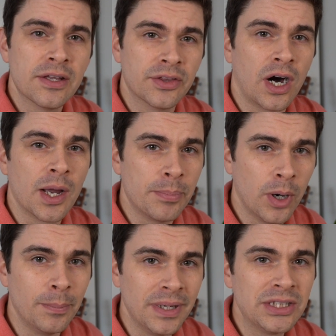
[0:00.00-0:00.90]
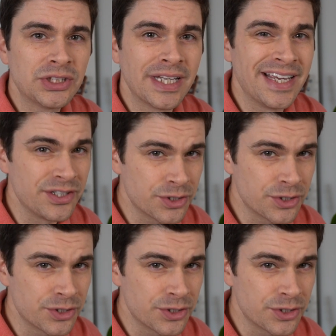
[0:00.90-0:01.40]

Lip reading: that I published in